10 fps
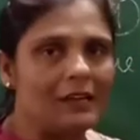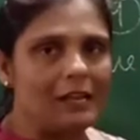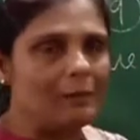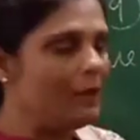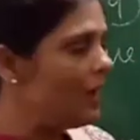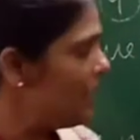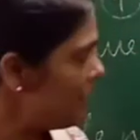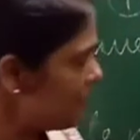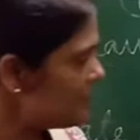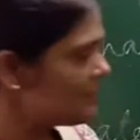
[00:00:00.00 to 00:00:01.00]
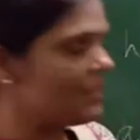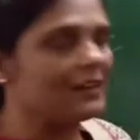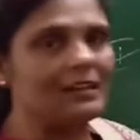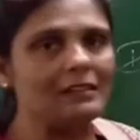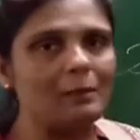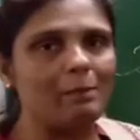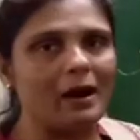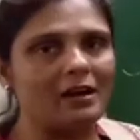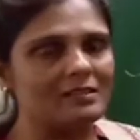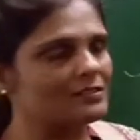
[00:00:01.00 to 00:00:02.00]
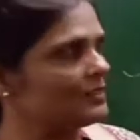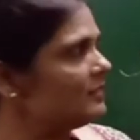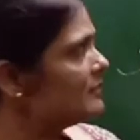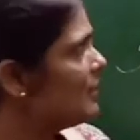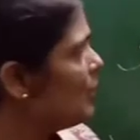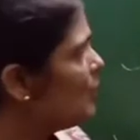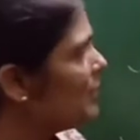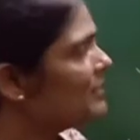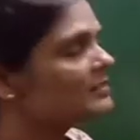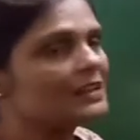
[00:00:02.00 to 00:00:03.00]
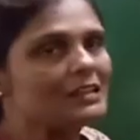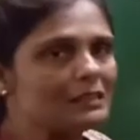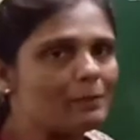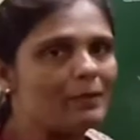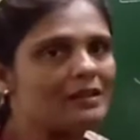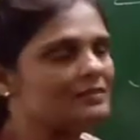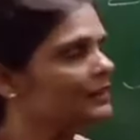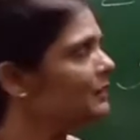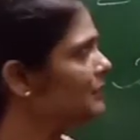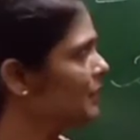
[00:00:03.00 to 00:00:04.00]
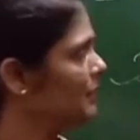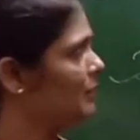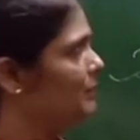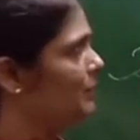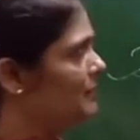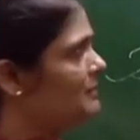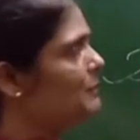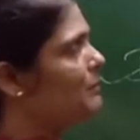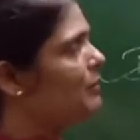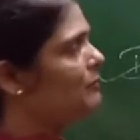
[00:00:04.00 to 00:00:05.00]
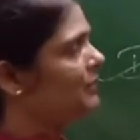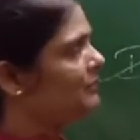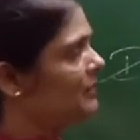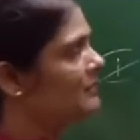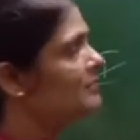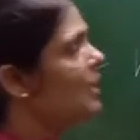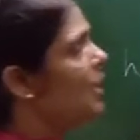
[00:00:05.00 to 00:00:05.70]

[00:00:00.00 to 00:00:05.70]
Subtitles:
time, it is there in the past tense, whereas in the present perfect tense,